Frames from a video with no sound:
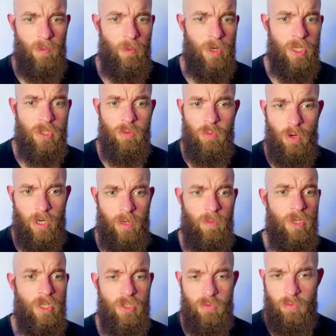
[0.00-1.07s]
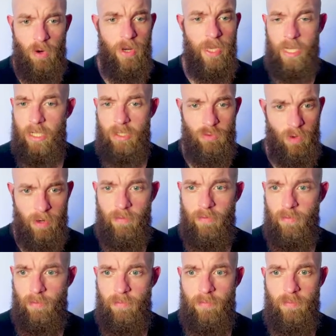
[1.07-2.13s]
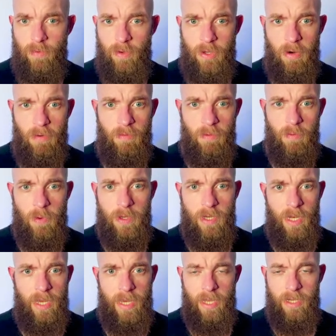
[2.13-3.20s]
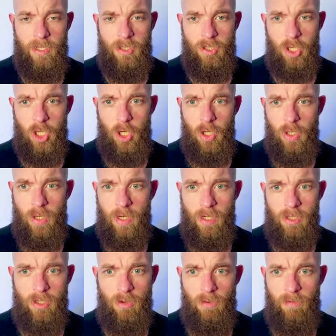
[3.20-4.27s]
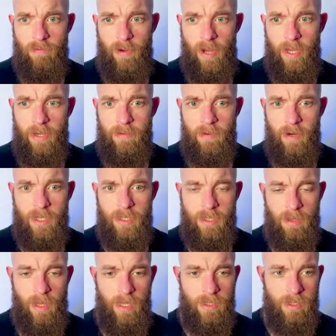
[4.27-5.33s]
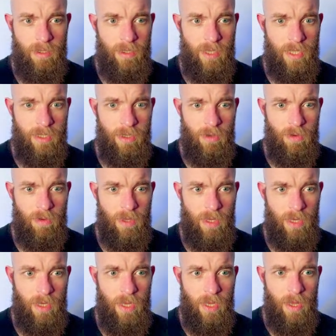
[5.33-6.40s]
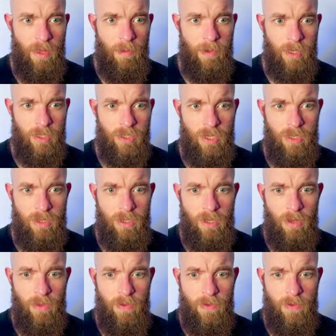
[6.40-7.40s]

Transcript: when it's working, when it's running fluently, and it's good, and it's all fine, right? So that's a good thing. Because the other